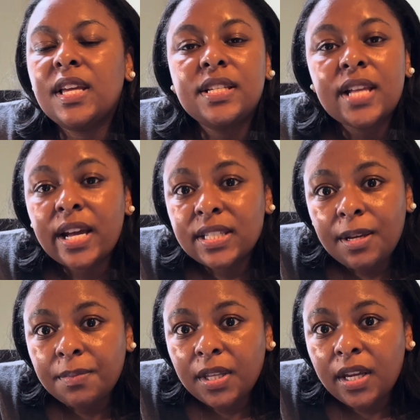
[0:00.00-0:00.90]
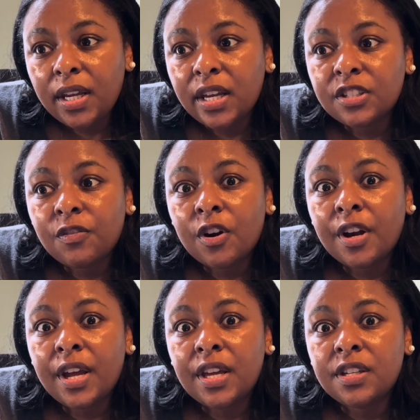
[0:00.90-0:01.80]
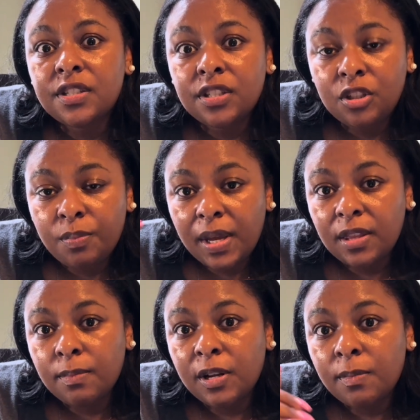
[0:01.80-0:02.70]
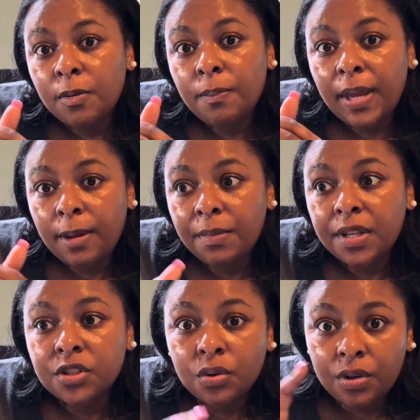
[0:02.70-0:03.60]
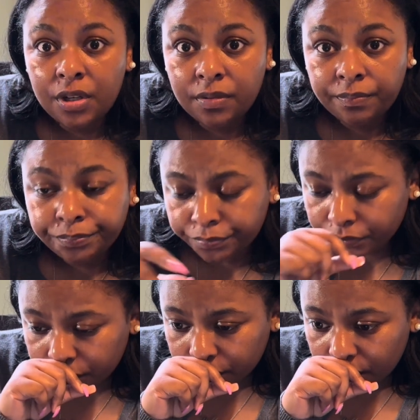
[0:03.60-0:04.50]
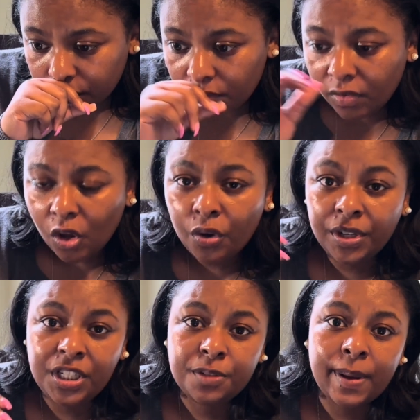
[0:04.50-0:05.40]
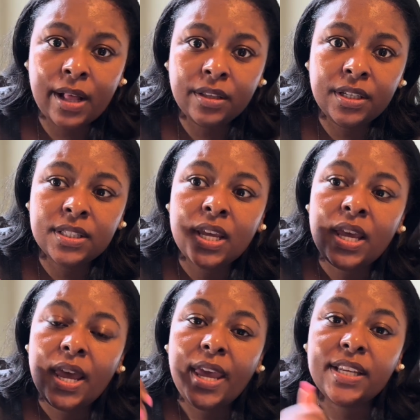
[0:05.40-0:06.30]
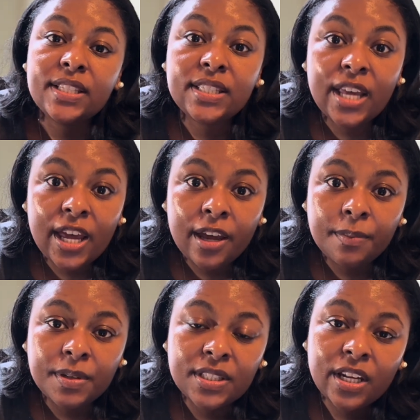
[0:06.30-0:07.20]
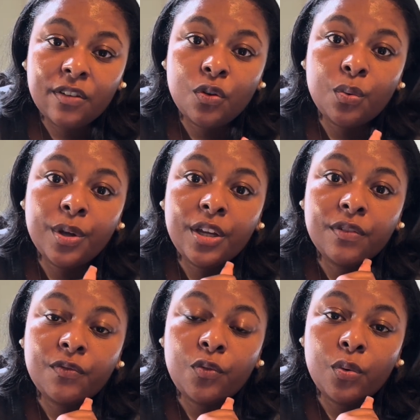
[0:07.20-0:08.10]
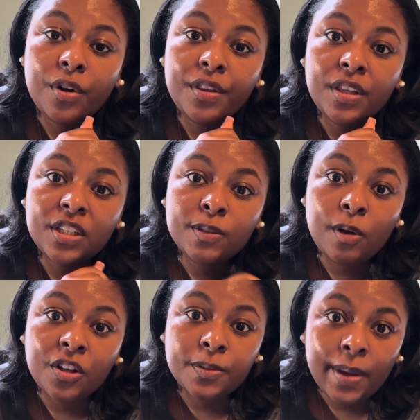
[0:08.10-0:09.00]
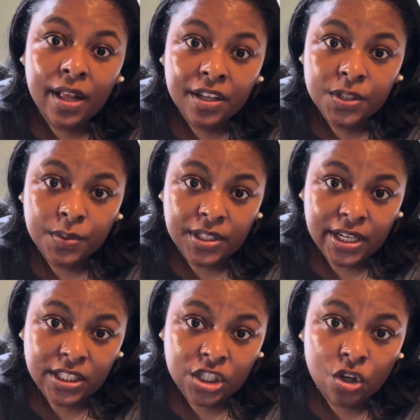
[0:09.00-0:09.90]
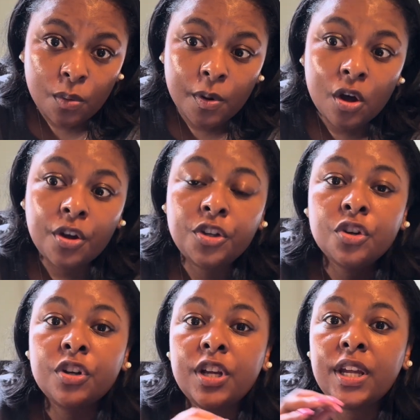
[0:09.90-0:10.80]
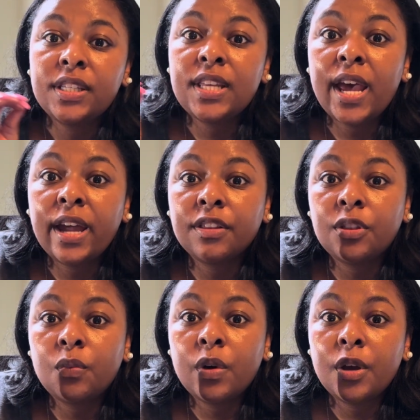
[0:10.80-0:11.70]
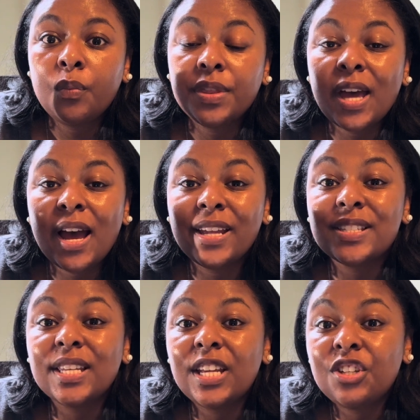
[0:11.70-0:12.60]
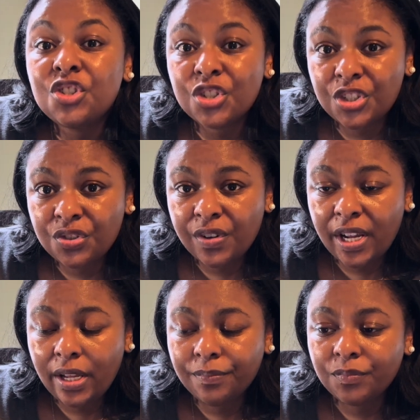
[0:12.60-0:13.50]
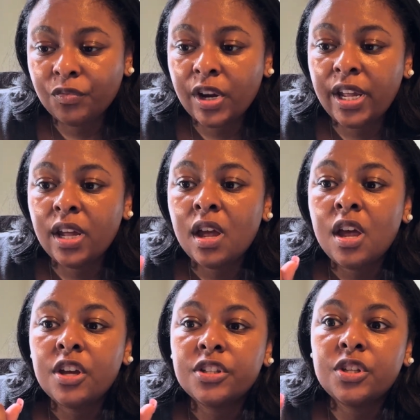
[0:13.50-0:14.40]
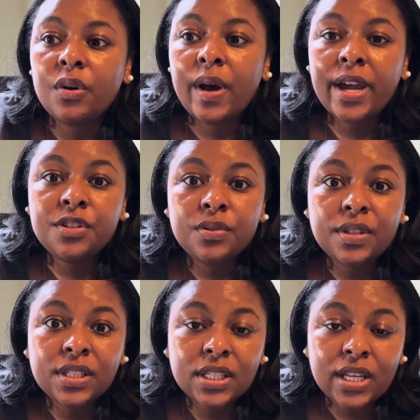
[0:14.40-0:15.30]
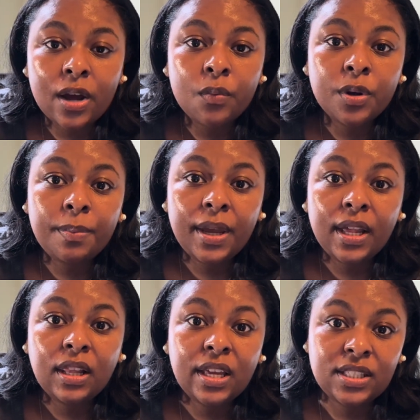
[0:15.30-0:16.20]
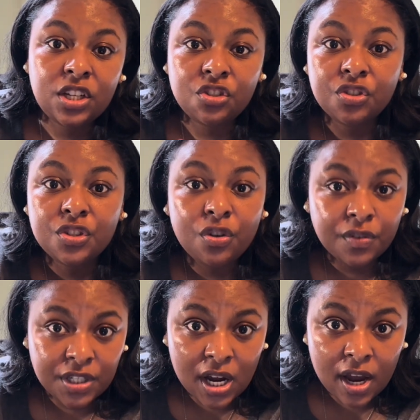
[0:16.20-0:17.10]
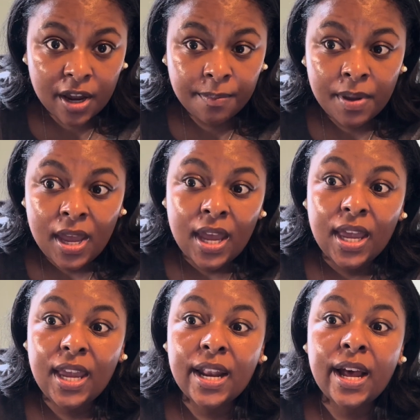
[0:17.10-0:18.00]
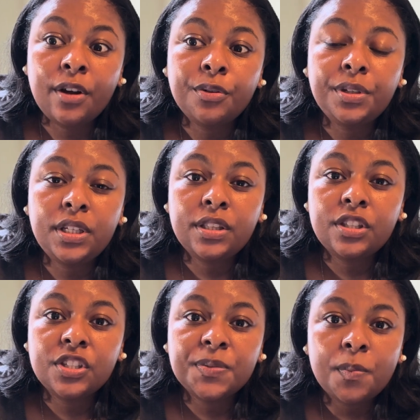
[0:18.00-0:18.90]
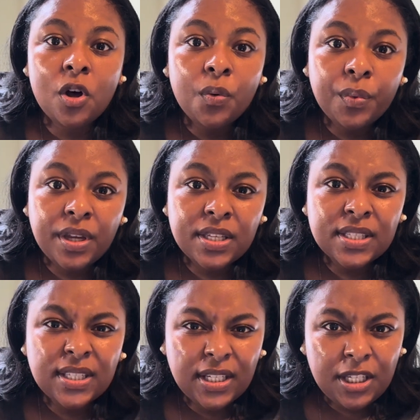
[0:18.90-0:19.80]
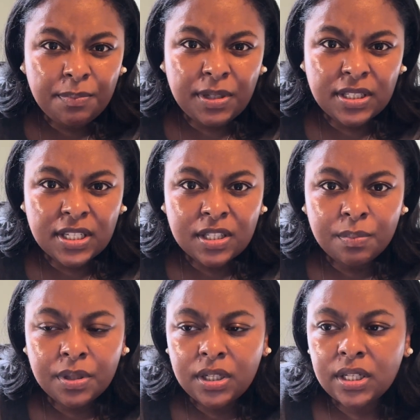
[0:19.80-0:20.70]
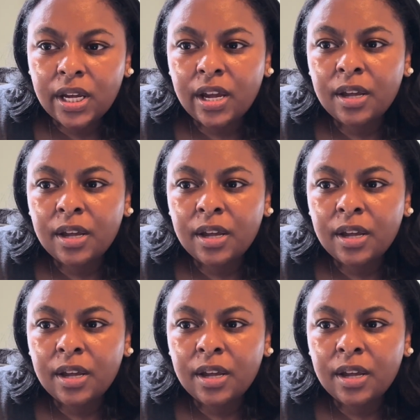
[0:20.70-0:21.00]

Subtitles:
exact same thing as far as you pay the minimum payments on each balance, except instead of going for the smallest balance with debt snowball, you're going to attack the one with the highest interest rate, right? So I do this because I want to pay less interest over time, and I don't need the small wins to keep me disciplined.